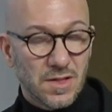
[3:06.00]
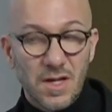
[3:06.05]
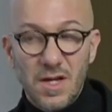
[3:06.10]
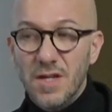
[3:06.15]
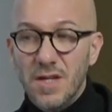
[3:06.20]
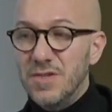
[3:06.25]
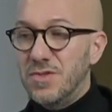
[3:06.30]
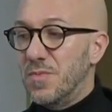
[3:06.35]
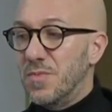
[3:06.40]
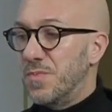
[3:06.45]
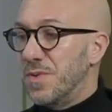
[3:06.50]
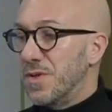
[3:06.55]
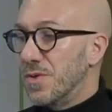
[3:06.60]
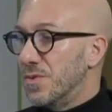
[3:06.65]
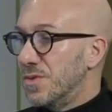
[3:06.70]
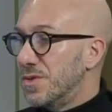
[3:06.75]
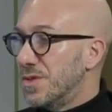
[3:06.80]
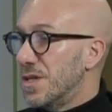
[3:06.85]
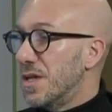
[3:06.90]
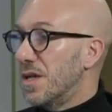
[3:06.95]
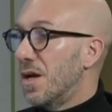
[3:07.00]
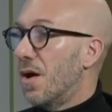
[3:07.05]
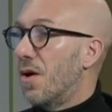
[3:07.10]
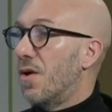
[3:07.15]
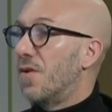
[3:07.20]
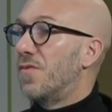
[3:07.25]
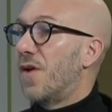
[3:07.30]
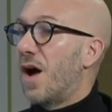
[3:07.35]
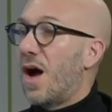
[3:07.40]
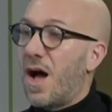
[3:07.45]
The beauty of
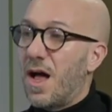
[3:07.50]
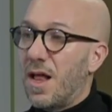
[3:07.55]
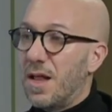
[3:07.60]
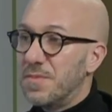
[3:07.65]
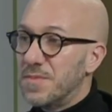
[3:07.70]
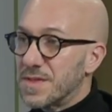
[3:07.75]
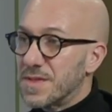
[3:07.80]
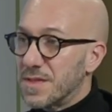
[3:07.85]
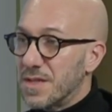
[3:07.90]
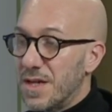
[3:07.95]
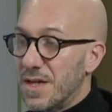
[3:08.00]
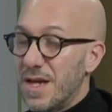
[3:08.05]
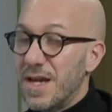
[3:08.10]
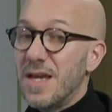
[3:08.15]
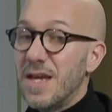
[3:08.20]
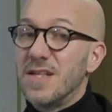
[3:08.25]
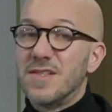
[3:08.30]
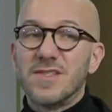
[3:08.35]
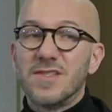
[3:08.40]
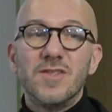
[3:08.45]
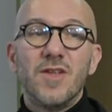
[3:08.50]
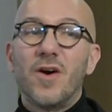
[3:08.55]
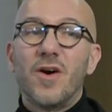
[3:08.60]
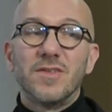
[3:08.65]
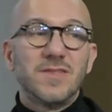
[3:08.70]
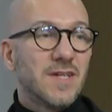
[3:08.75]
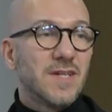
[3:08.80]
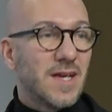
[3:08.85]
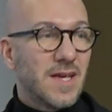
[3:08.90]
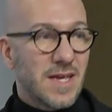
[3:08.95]
Alps, it's not
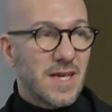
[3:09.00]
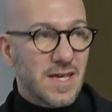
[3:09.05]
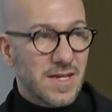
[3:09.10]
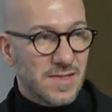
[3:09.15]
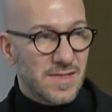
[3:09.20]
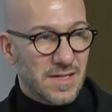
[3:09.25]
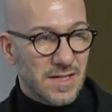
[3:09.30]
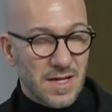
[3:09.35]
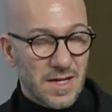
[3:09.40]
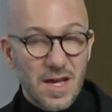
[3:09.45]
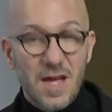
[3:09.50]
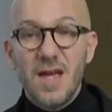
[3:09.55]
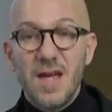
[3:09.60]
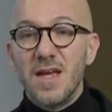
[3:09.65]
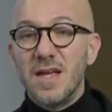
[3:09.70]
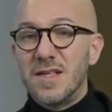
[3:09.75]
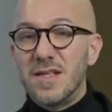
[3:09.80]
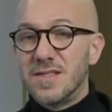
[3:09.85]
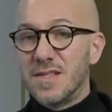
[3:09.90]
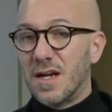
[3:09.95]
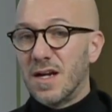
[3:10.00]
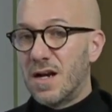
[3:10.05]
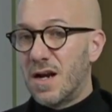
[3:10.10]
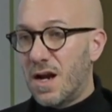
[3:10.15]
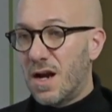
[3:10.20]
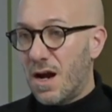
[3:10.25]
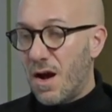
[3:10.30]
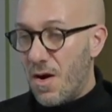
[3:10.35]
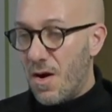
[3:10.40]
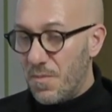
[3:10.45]
easy. It's a
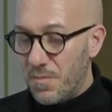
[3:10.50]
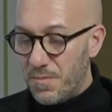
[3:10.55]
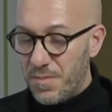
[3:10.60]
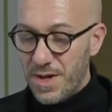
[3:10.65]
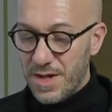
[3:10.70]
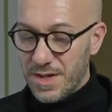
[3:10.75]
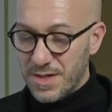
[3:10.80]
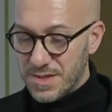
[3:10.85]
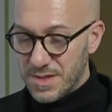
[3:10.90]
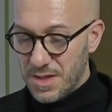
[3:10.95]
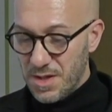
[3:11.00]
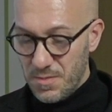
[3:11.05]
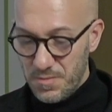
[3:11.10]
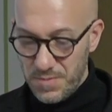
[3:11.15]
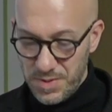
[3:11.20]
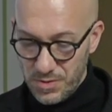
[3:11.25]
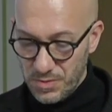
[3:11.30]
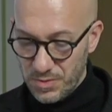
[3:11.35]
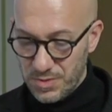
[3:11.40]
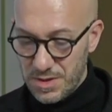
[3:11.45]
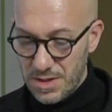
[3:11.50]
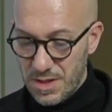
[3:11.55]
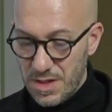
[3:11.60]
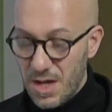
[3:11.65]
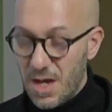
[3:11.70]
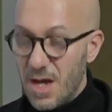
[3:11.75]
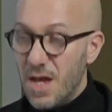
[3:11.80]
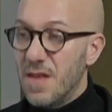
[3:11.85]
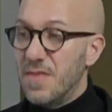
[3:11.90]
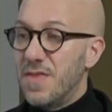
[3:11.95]
complex beauty
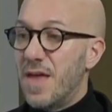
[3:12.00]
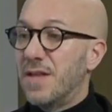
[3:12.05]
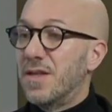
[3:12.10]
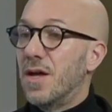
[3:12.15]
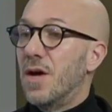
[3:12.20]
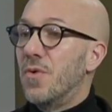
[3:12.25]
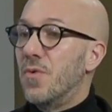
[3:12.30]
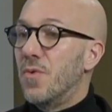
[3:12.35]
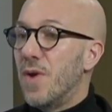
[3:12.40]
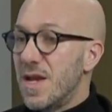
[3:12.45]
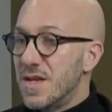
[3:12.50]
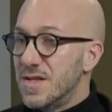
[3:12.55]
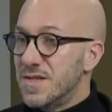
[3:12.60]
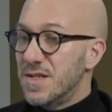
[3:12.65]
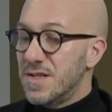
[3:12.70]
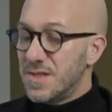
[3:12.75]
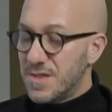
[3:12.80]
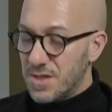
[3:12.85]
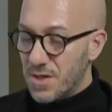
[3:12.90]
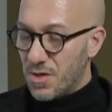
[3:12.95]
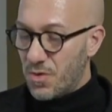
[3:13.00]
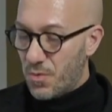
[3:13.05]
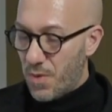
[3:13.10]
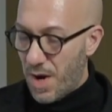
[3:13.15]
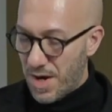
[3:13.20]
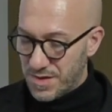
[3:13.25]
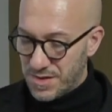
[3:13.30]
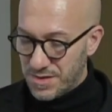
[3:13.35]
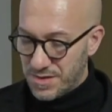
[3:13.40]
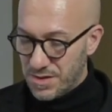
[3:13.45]
that raises
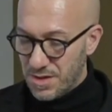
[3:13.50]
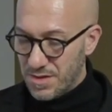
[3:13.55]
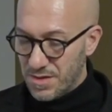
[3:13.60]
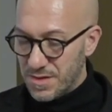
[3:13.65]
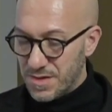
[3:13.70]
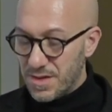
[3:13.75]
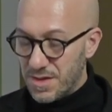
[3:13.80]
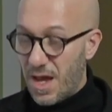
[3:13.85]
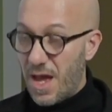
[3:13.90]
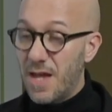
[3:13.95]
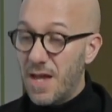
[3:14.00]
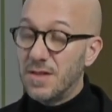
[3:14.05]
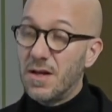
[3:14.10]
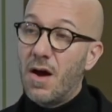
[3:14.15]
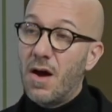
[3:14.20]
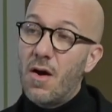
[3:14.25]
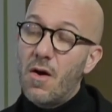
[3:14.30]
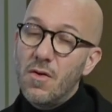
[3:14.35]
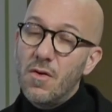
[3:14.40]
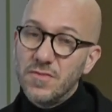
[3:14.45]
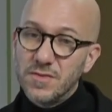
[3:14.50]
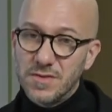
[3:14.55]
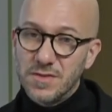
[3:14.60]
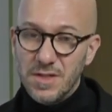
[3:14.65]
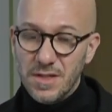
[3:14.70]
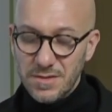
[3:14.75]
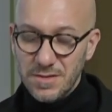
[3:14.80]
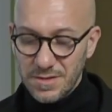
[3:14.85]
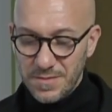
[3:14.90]
questions and often